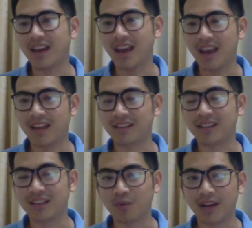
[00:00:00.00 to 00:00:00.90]
And third
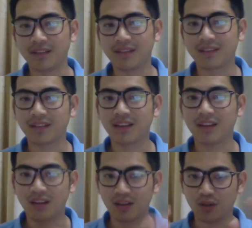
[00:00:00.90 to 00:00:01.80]
one,
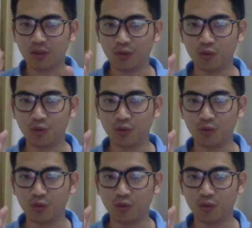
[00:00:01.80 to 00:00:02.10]
do